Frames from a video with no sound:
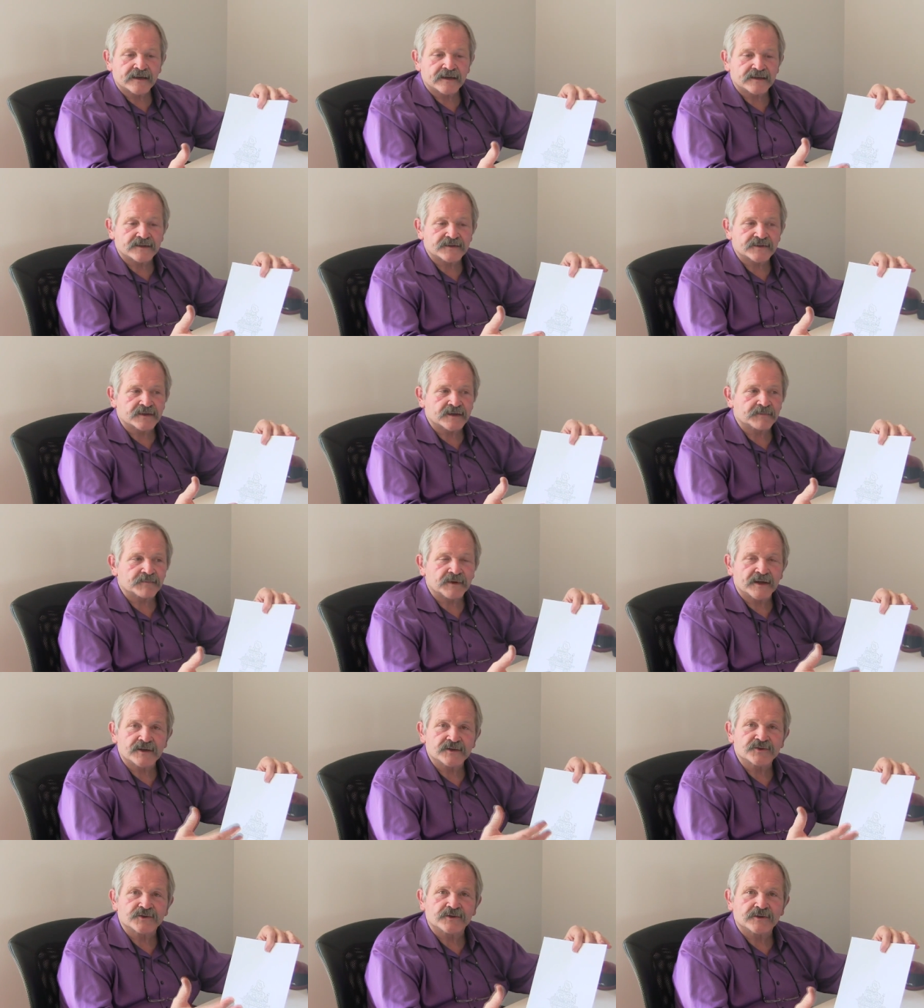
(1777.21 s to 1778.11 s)
it's a
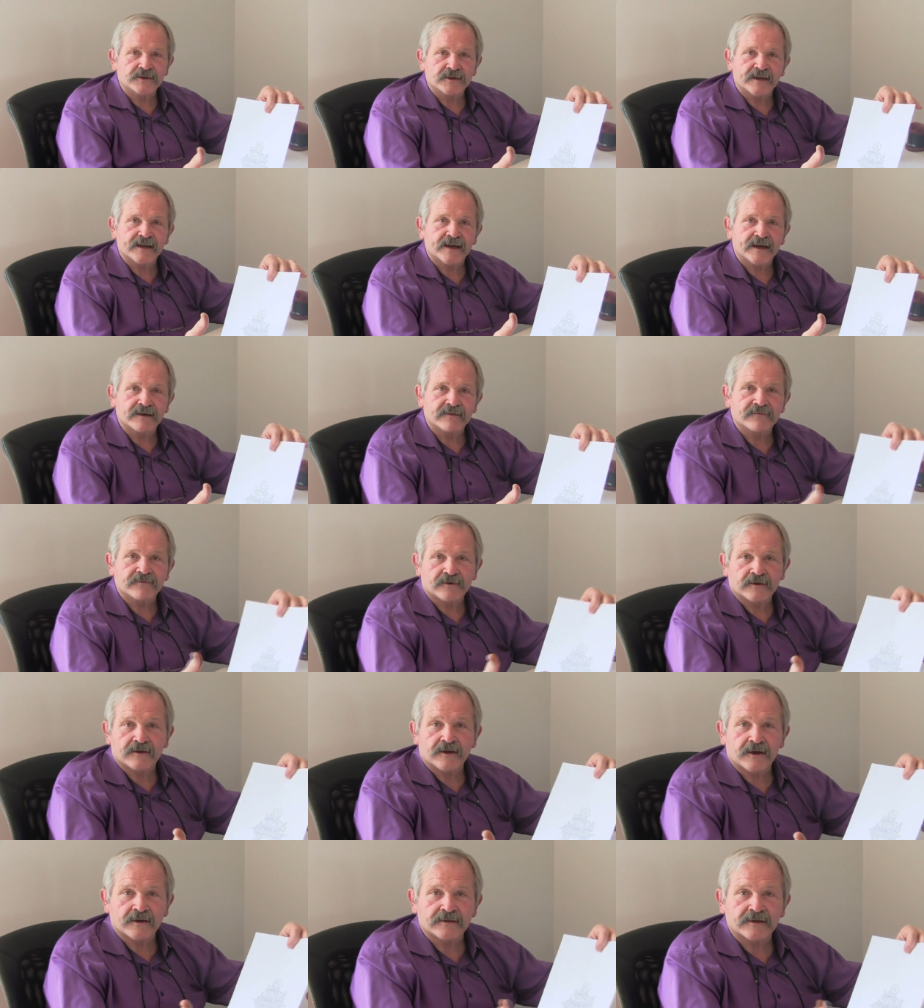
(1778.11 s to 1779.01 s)
pleasure to look at it for
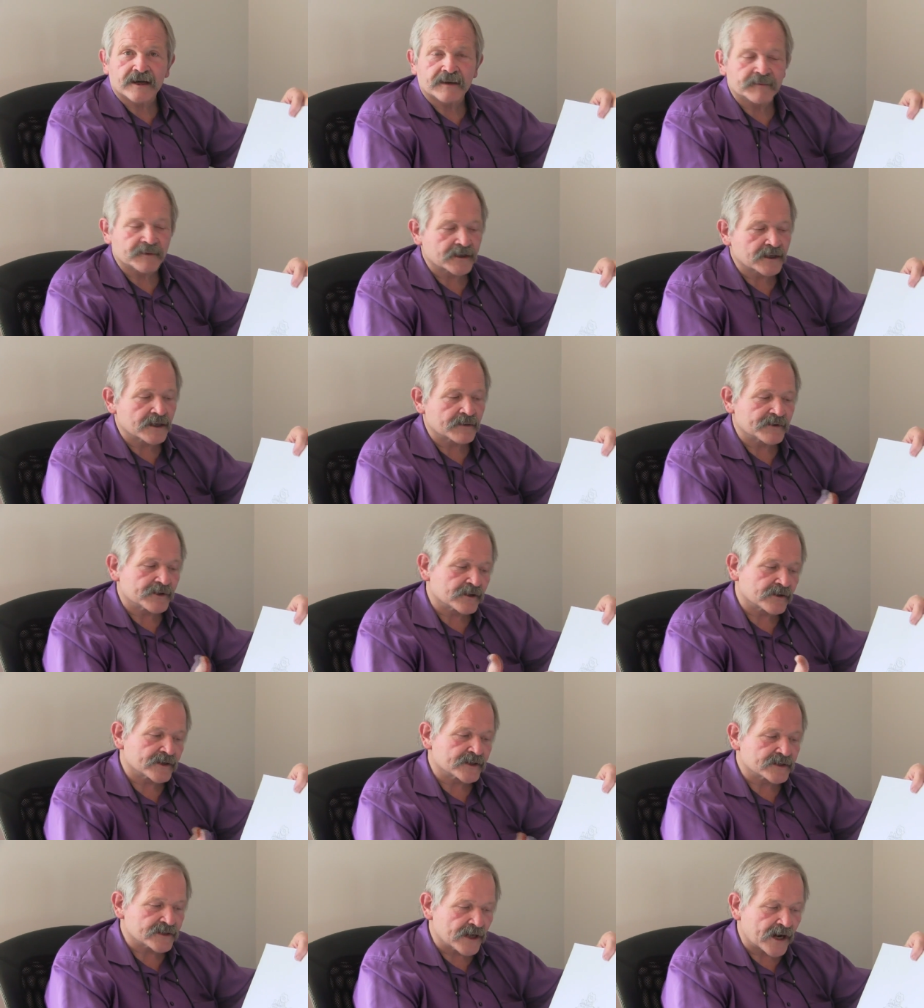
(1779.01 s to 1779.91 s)
a long time to come. You
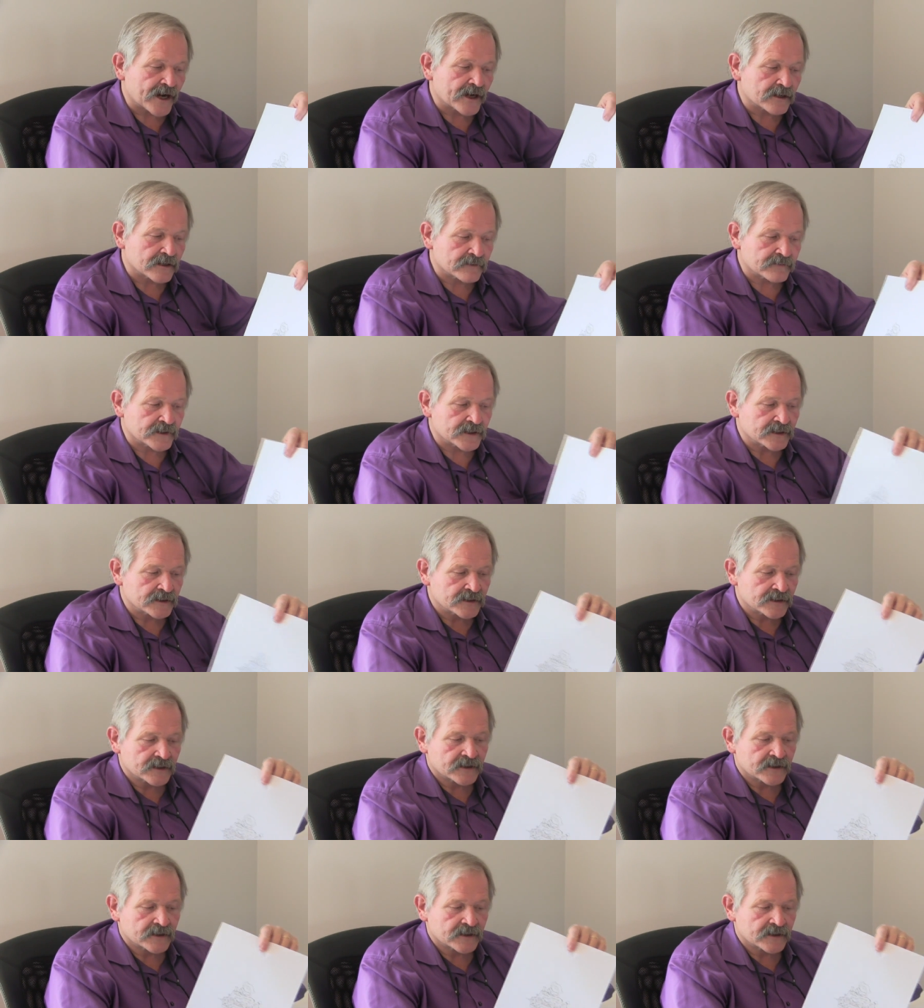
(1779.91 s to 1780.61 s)
don't get tired of it.